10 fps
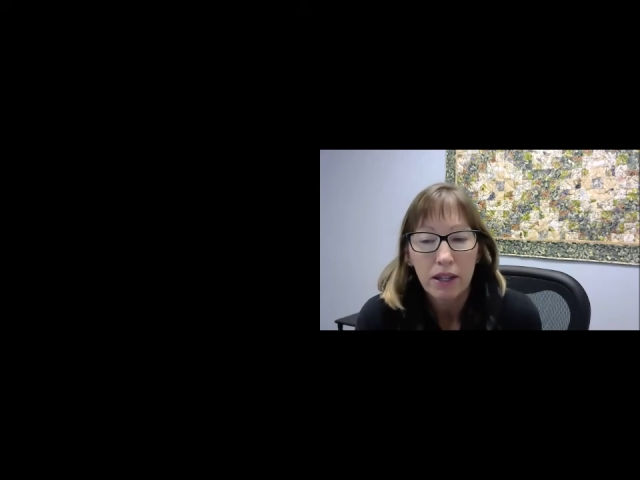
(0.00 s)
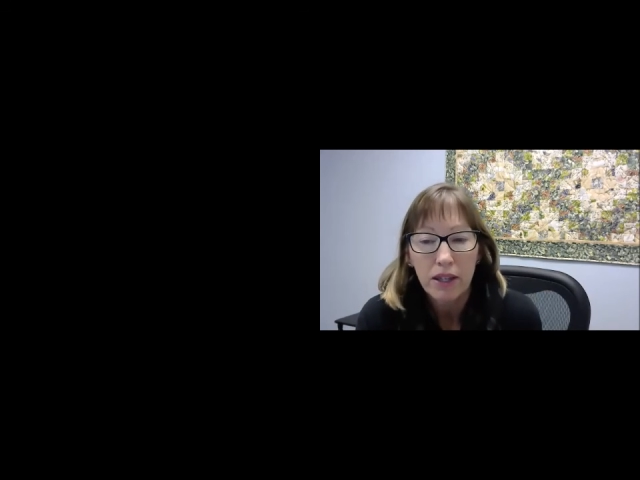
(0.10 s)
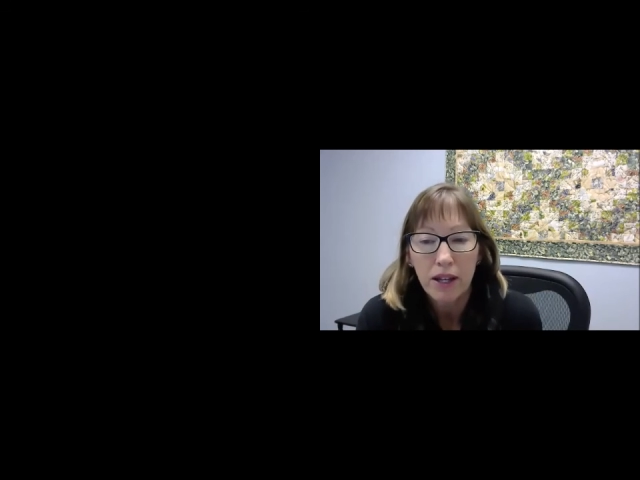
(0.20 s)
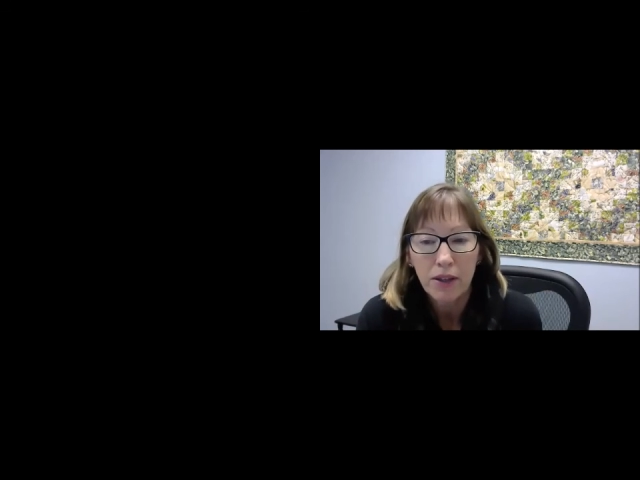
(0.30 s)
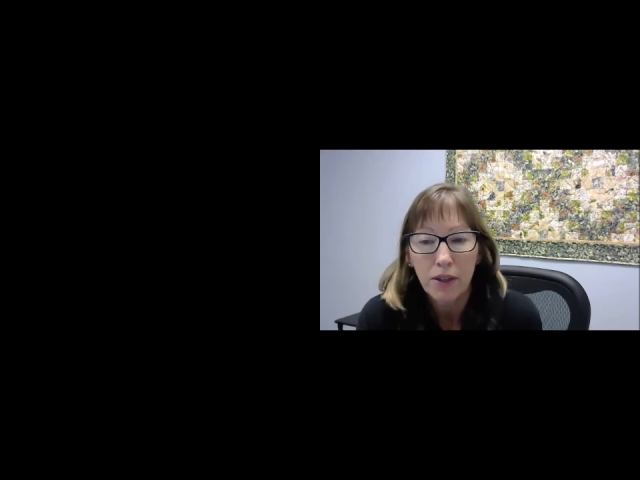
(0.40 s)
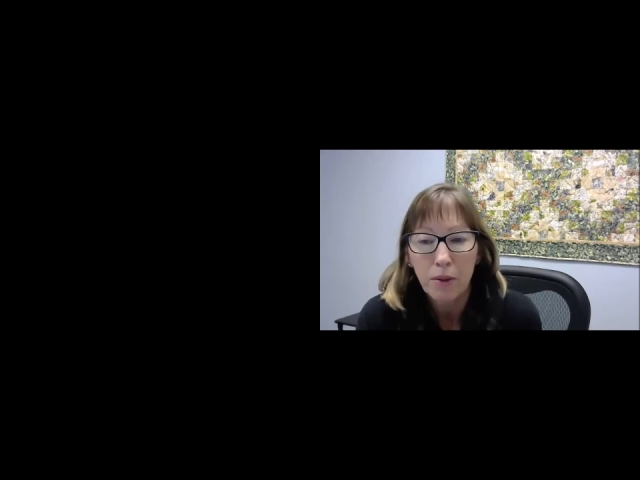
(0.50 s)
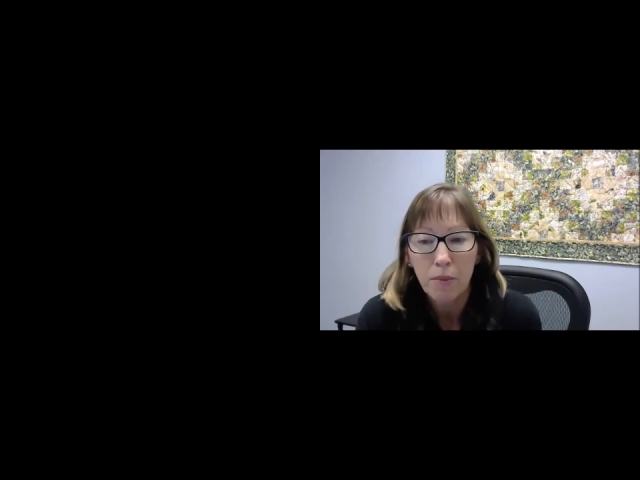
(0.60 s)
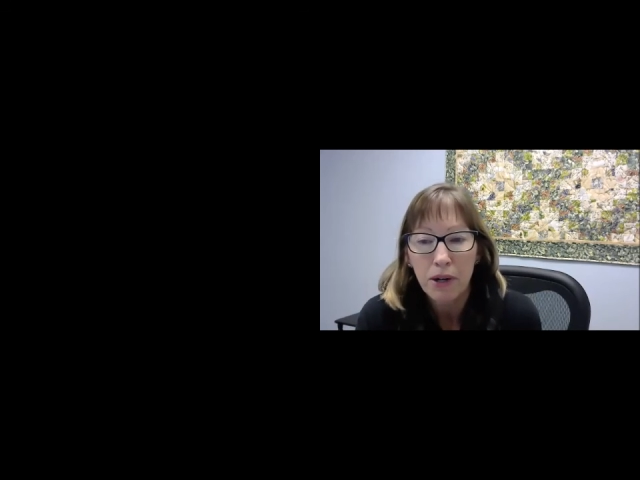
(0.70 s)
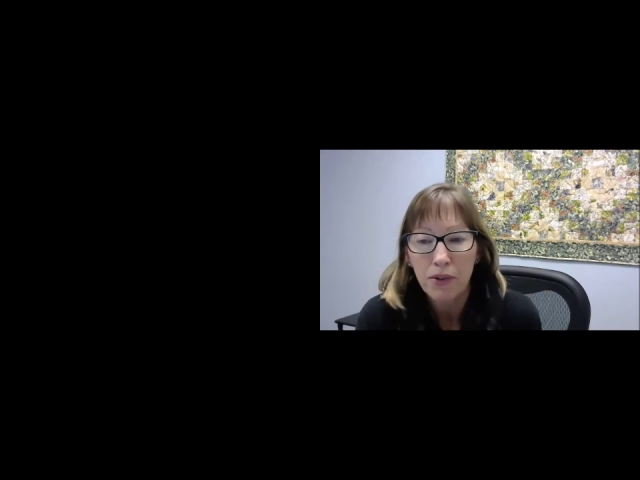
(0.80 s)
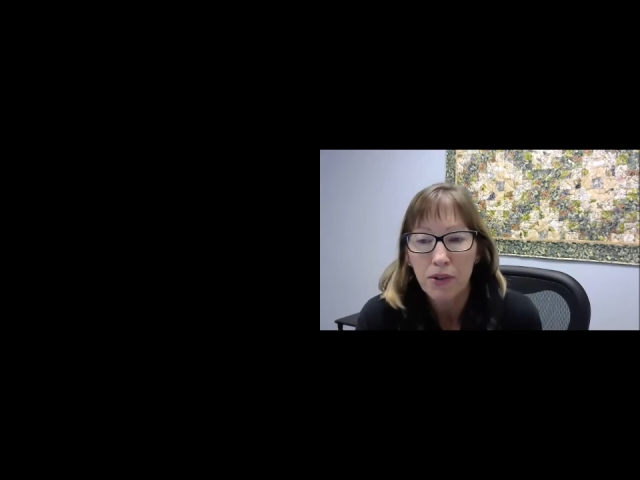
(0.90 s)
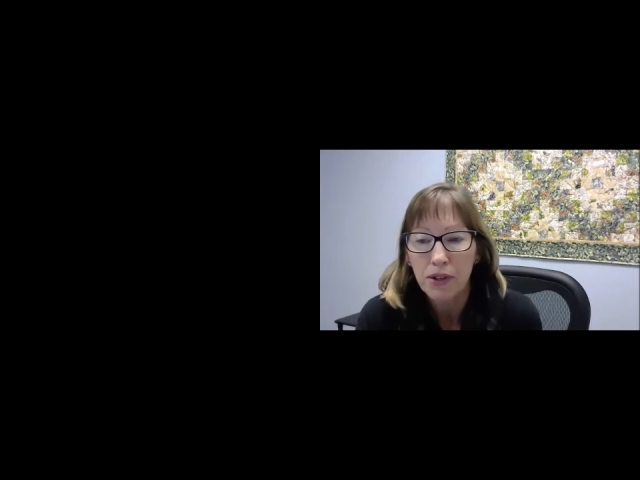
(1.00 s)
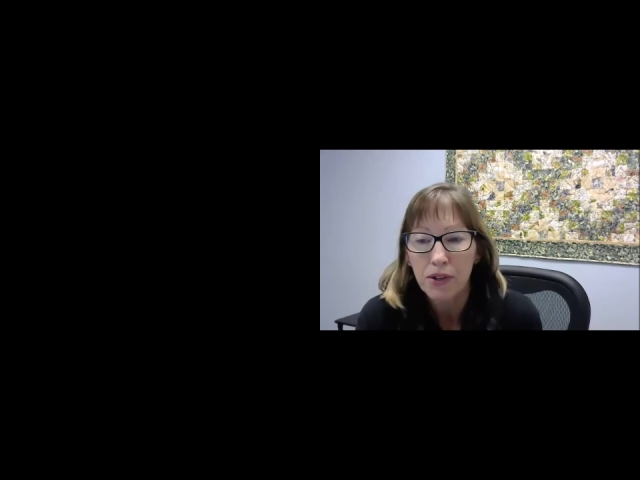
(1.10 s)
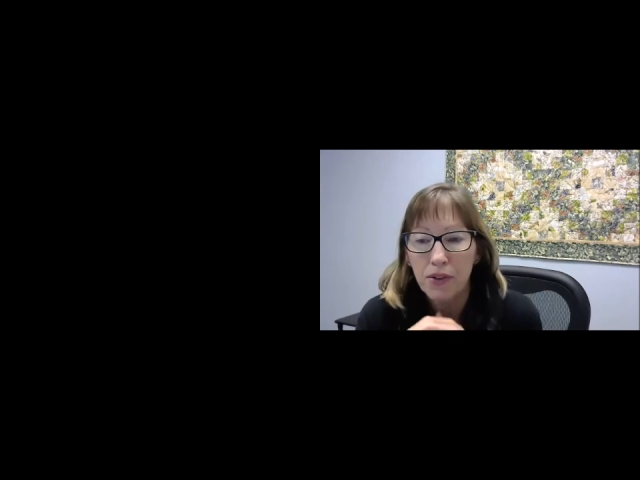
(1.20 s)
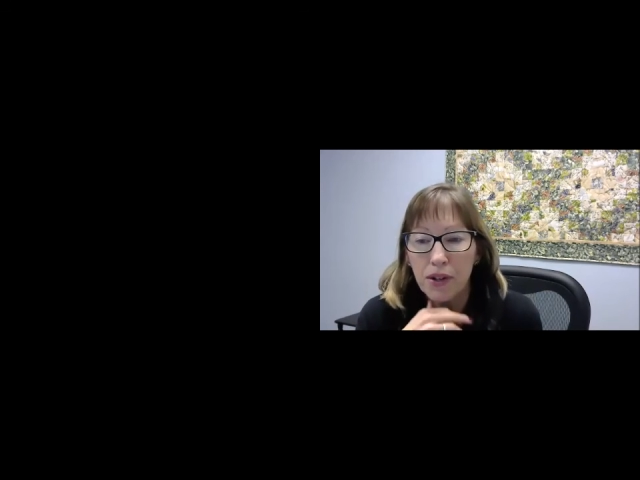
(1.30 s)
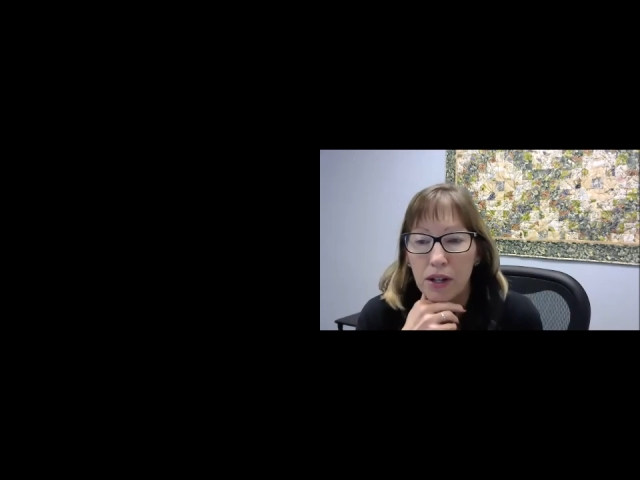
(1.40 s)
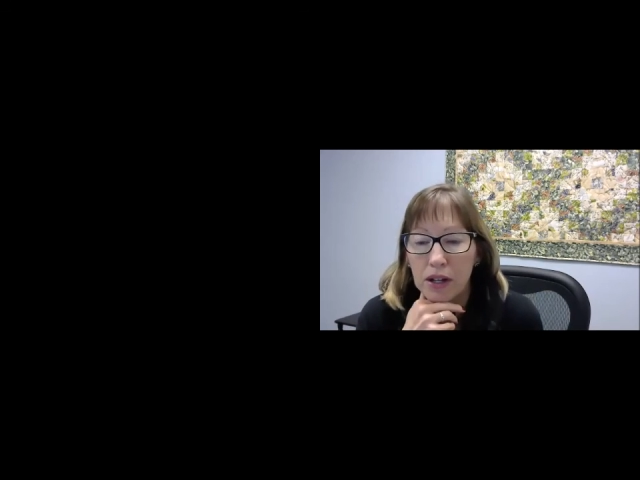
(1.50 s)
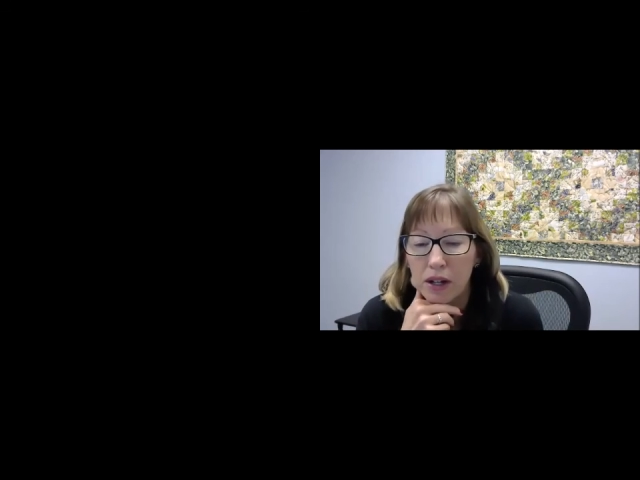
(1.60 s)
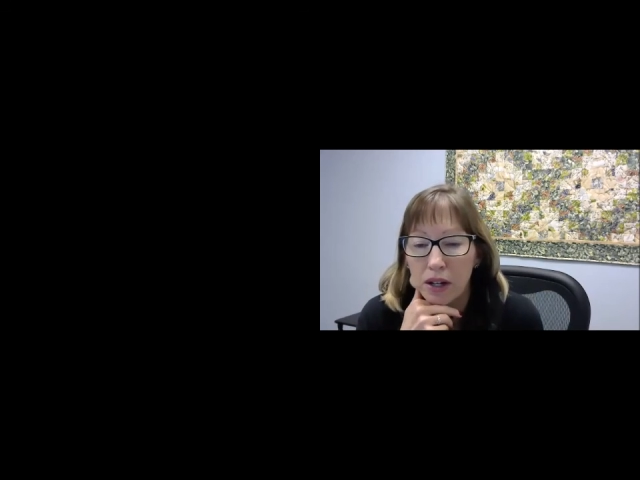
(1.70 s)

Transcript: then the parents are going to see it.